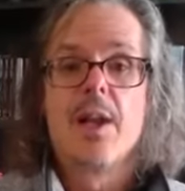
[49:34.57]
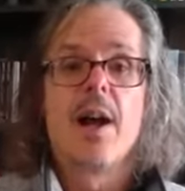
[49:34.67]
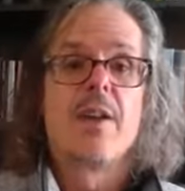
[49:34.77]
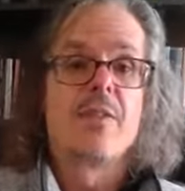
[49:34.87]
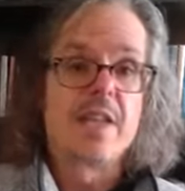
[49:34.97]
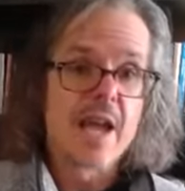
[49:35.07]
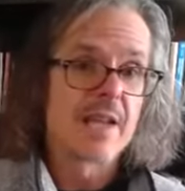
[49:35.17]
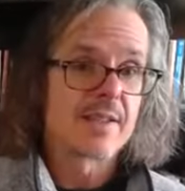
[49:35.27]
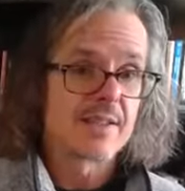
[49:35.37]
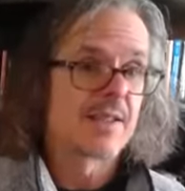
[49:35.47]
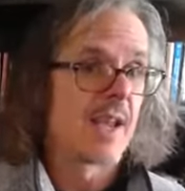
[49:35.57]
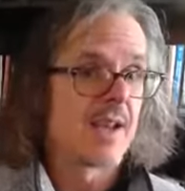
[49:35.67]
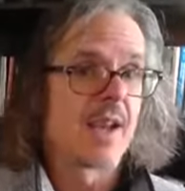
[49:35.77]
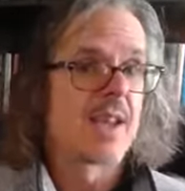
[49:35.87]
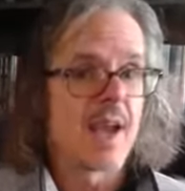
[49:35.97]
I have yet to send
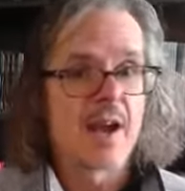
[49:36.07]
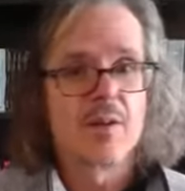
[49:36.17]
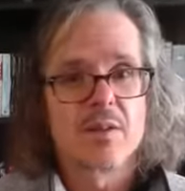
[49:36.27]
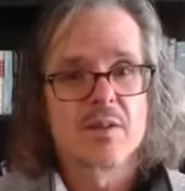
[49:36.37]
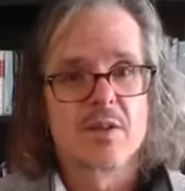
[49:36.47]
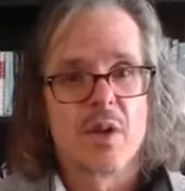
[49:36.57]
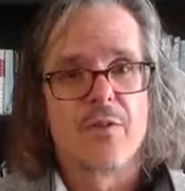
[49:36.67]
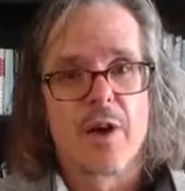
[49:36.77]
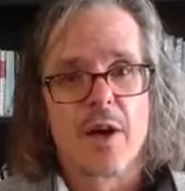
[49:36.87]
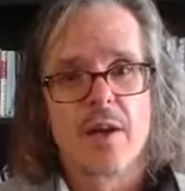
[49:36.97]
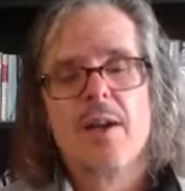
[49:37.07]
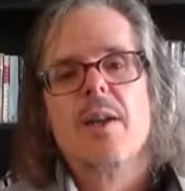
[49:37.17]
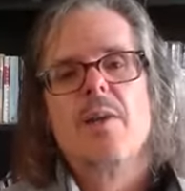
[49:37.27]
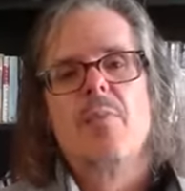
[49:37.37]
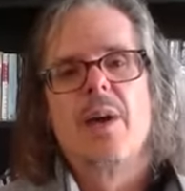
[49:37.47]
any out so far,
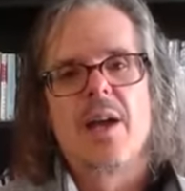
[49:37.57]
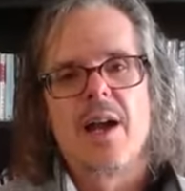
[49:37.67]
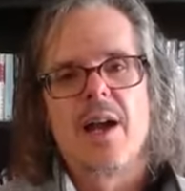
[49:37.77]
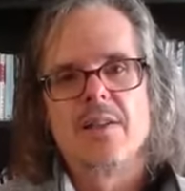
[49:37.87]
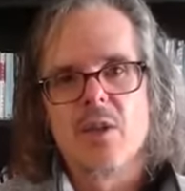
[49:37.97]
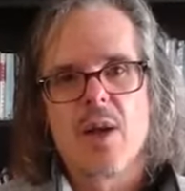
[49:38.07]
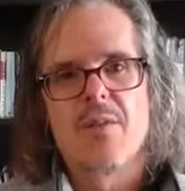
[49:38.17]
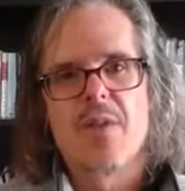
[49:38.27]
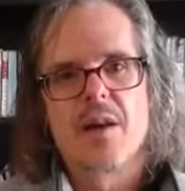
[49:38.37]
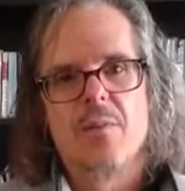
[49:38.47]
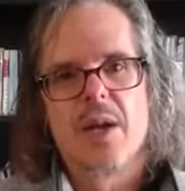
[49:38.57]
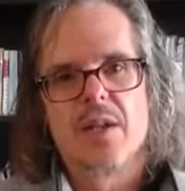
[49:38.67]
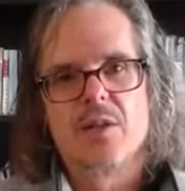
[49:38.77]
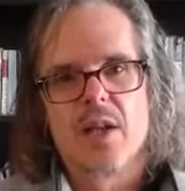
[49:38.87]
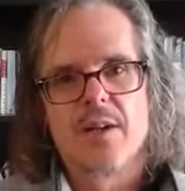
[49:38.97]
but I do have that on my
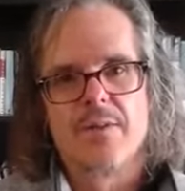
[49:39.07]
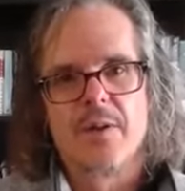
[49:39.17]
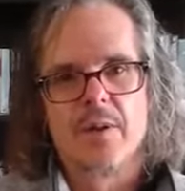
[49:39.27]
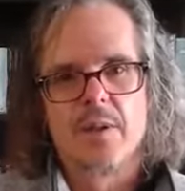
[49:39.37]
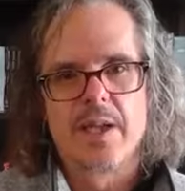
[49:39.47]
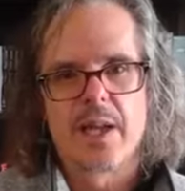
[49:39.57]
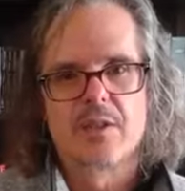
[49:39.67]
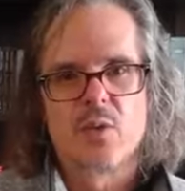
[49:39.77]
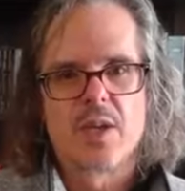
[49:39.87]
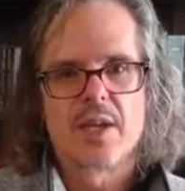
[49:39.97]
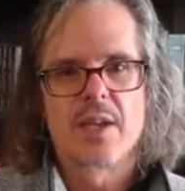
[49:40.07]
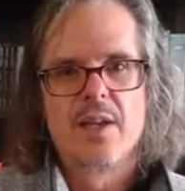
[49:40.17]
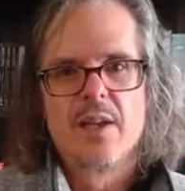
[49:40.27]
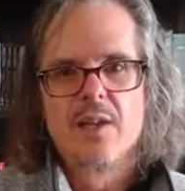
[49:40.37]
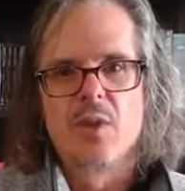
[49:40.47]
agenda for early next week.
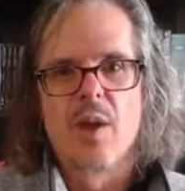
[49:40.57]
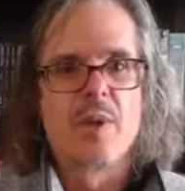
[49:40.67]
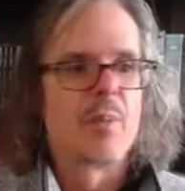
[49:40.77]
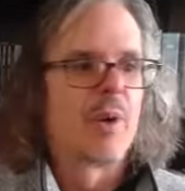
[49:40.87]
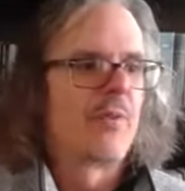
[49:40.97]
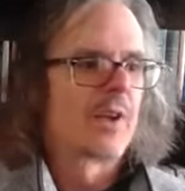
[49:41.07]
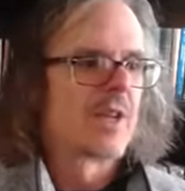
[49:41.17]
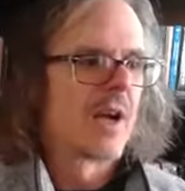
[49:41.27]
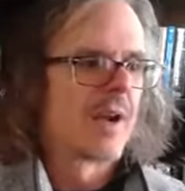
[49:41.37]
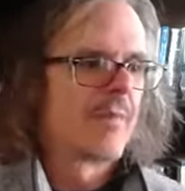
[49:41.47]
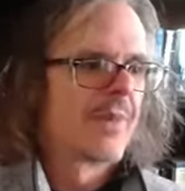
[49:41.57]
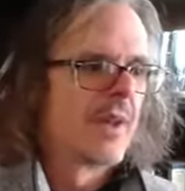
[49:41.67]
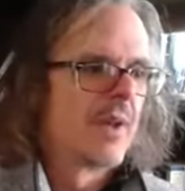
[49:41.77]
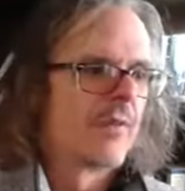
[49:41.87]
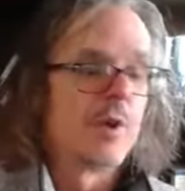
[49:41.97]
So that would be a perfect time
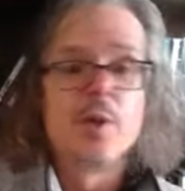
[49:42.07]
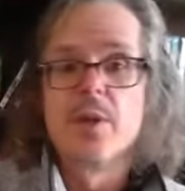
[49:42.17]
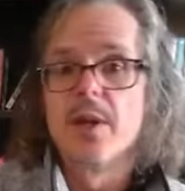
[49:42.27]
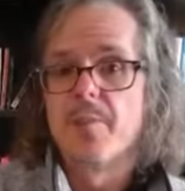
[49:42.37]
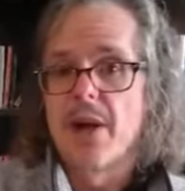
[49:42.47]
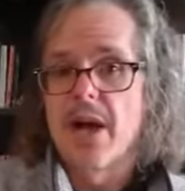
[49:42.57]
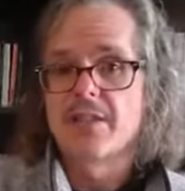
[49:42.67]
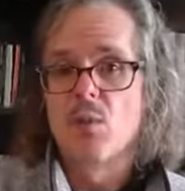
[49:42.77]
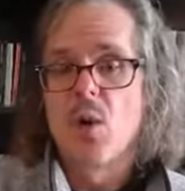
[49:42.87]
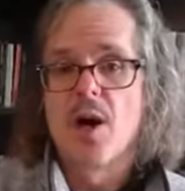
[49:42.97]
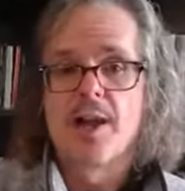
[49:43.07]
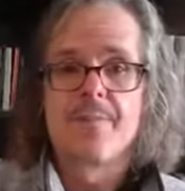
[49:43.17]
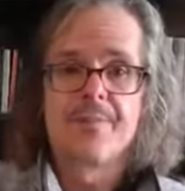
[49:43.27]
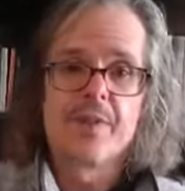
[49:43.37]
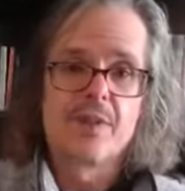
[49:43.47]
for you to buy some
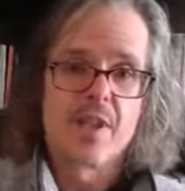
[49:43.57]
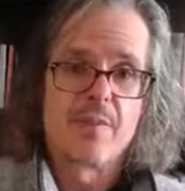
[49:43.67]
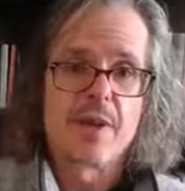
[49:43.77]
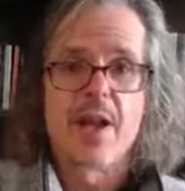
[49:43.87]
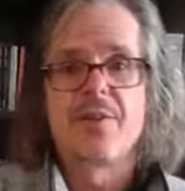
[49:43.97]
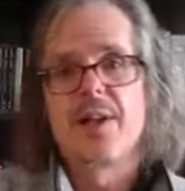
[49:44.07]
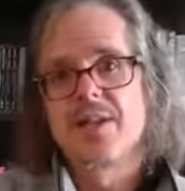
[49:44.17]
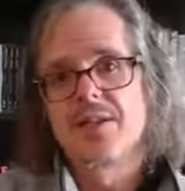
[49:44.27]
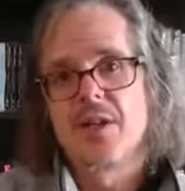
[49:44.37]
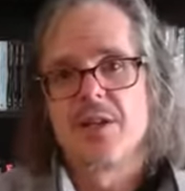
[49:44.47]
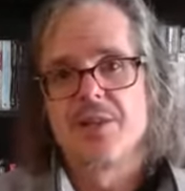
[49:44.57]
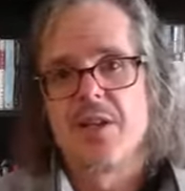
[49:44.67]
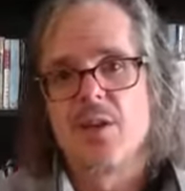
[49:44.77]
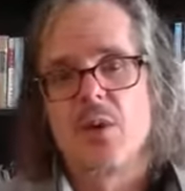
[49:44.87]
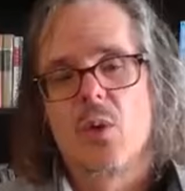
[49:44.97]
wine, send me your address. I'll
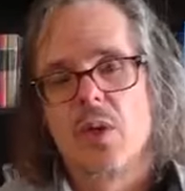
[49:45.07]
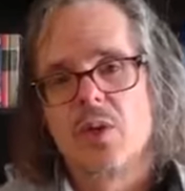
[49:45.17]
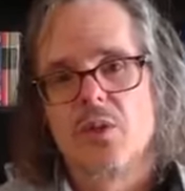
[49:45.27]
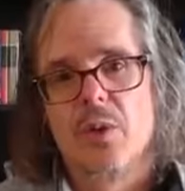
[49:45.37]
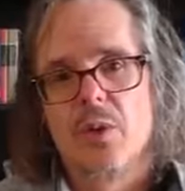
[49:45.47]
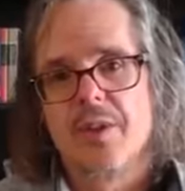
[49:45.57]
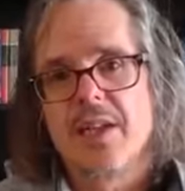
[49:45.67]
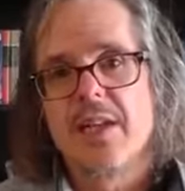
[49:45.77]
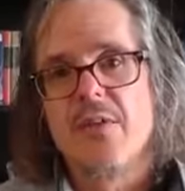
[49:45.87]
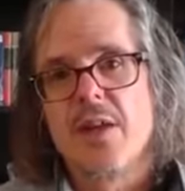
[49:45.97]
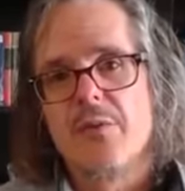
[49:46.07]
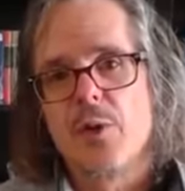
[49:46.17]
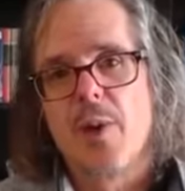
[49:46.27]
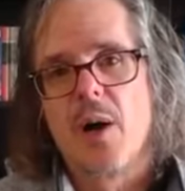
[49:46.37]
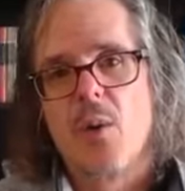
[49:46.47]
send you a corkscrew, even if you
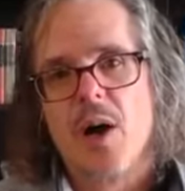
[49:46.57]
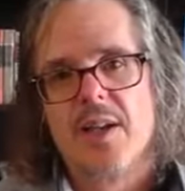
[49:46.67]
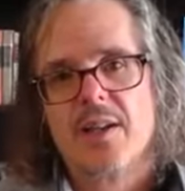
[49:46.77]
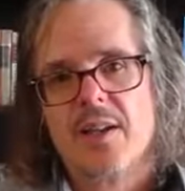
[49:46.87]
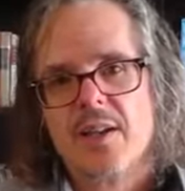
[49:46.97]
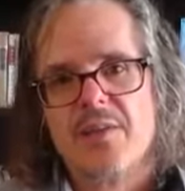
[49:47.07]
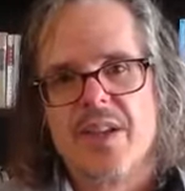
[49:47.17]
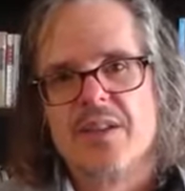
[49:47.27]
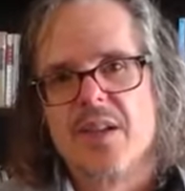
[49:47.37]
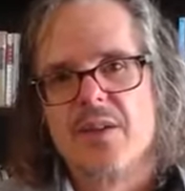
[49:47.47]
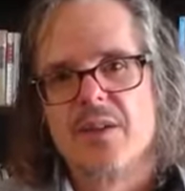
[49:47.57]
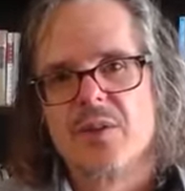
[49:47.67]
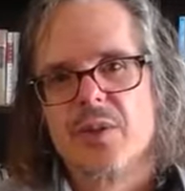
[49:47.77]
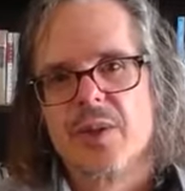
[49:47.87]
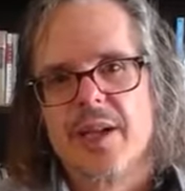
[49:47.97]
bought wine that is under a
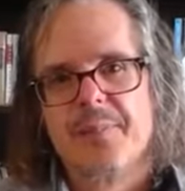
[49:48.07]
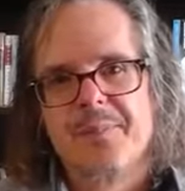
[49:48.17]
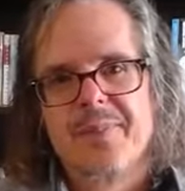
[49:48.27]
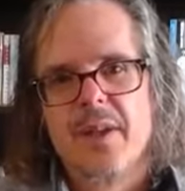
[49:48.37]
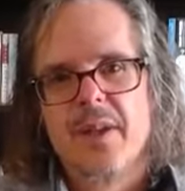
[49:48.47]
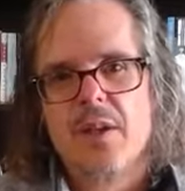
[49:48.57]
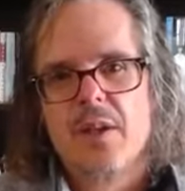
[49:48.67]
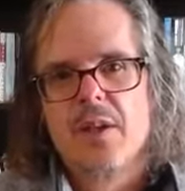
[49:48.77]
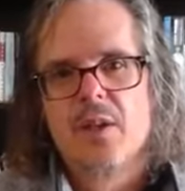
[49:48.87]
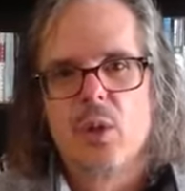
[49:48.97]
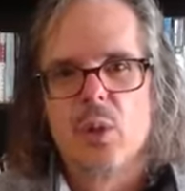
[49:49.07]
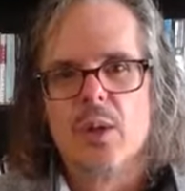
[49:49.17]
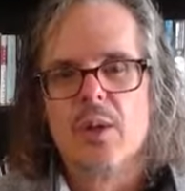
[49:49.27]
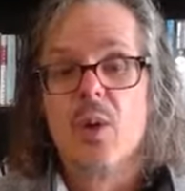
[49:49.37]
screw cap. Cool.